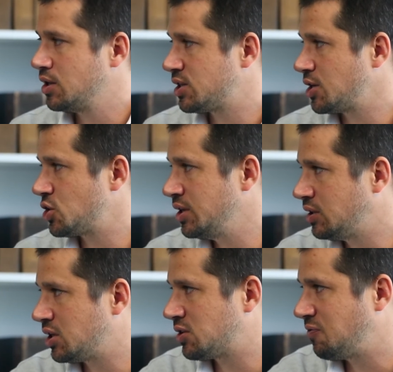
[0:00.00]
Such
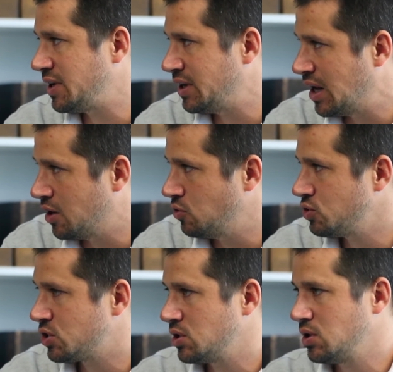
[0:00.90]
interest-free
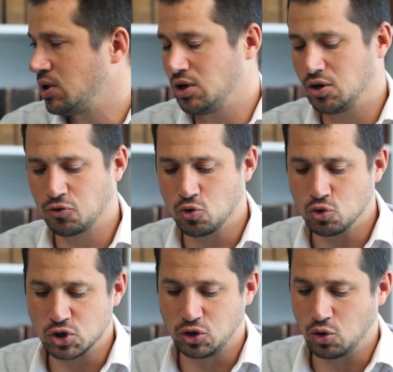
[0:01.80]
loans, of
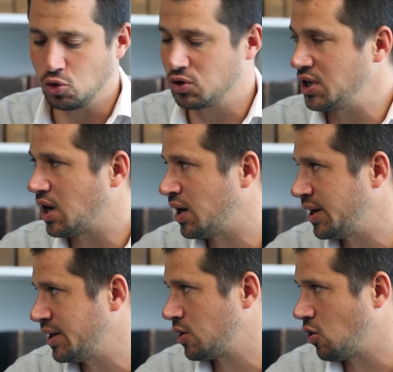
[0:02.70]
course, draw the
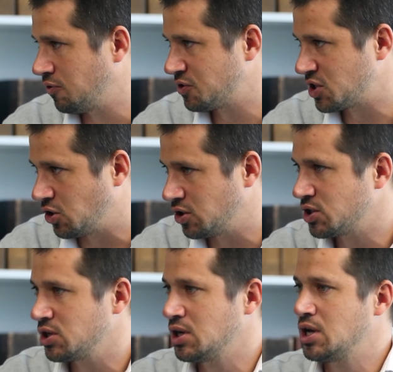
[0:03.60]
ire of
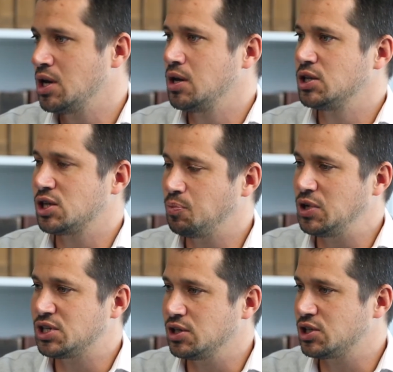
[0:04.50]
SARS
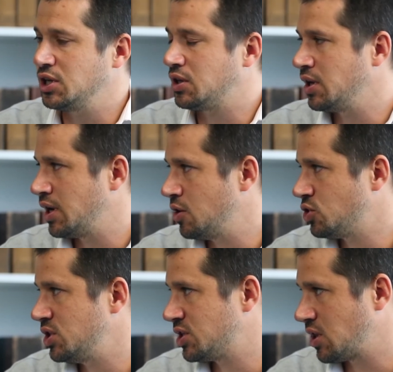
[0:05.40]
simply since it
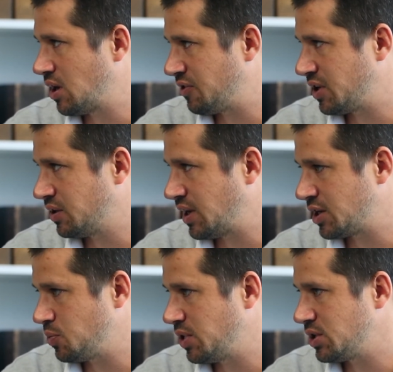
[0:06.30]
erodes the South African
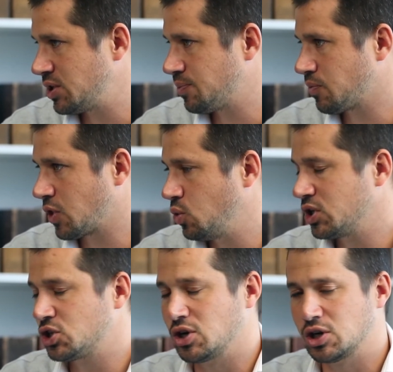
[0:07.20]
tax base.
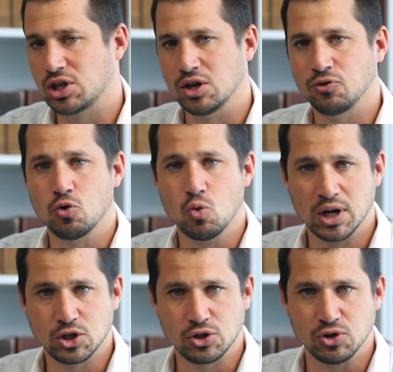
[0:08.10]
What SARS therefore
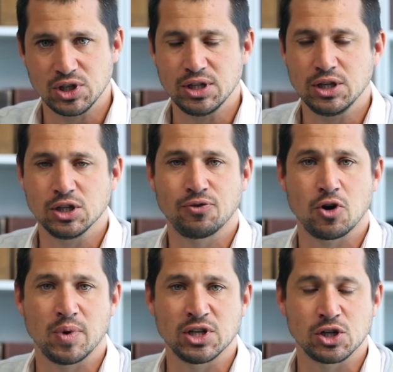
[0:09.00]
wants to see is,
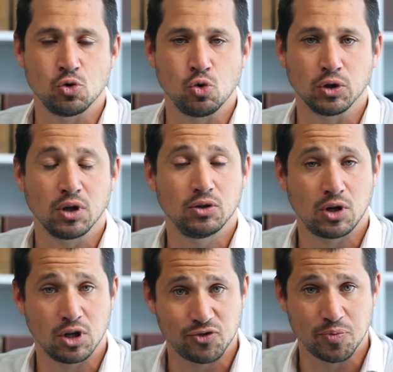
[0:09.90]
from a so-called
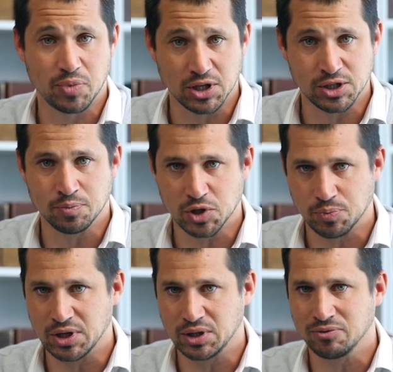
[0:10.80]
transfer pricing
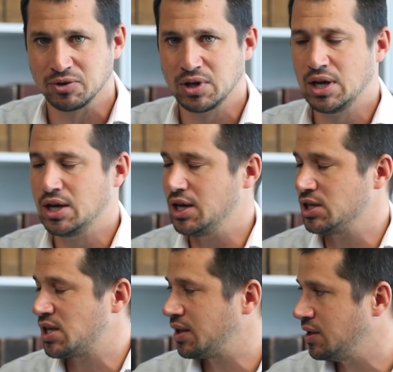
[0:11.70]
perspective,
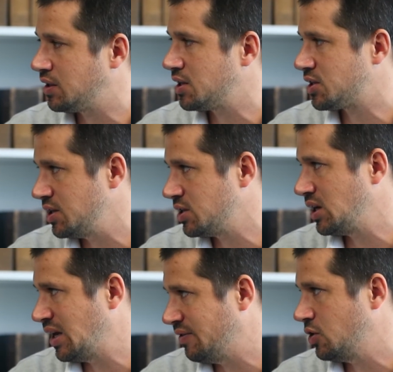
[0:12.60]
is that interest
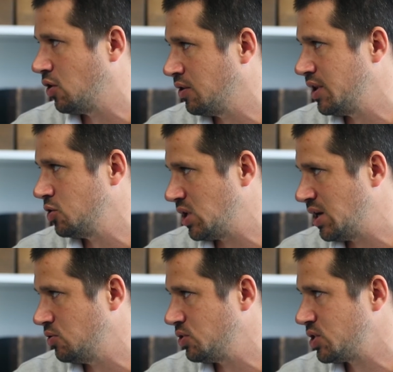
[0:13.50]
is levied on those
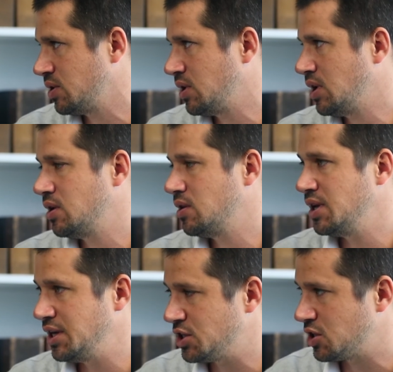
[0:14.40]
loans.
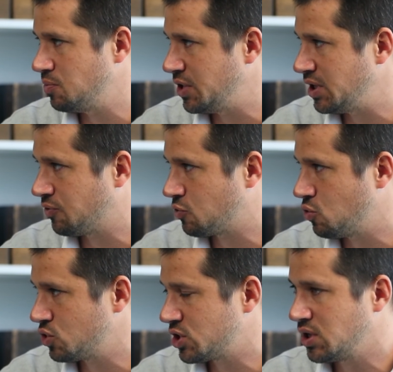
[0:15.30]
The reason being, of
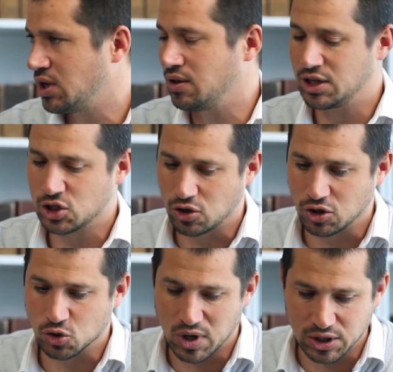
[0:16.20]
course, that
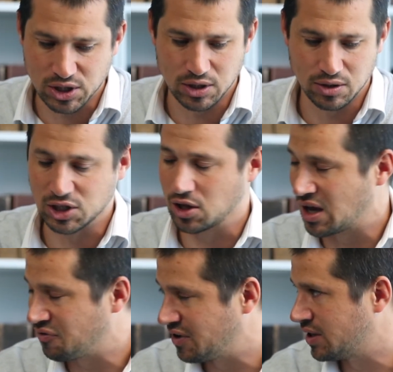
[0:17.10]
SARS wants the South
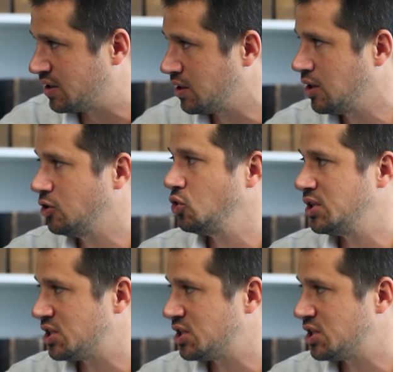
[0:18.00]
African to